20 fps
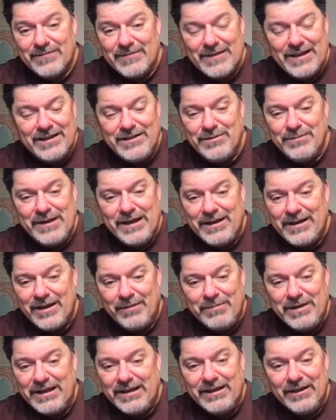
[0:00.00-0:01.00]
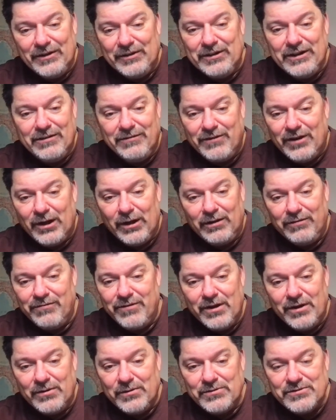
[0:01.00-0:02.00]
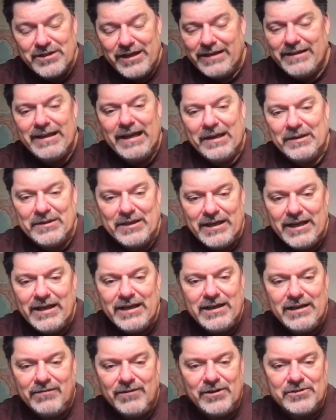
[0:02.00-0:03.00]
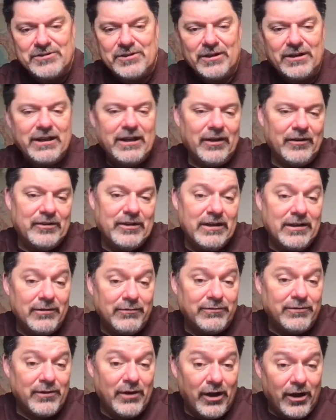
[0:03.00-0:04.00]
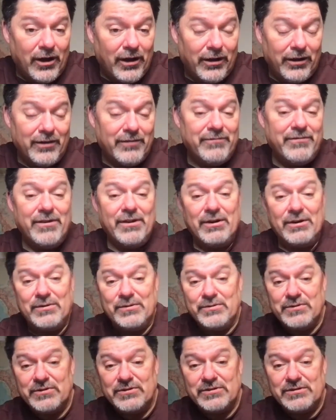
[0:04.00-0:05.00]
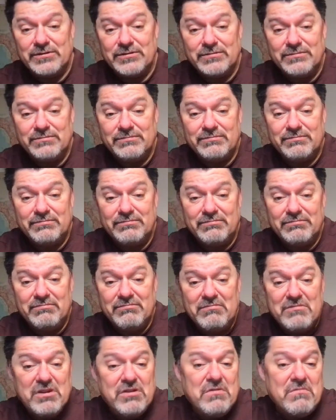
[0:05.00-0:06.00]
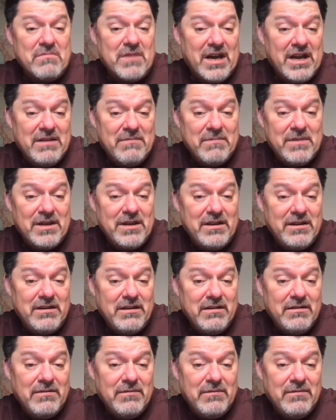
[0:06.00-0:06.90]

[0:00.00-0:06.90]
Now, you may not be guilty of all of those. I doubt that any of us are guilty of all of those. You might be.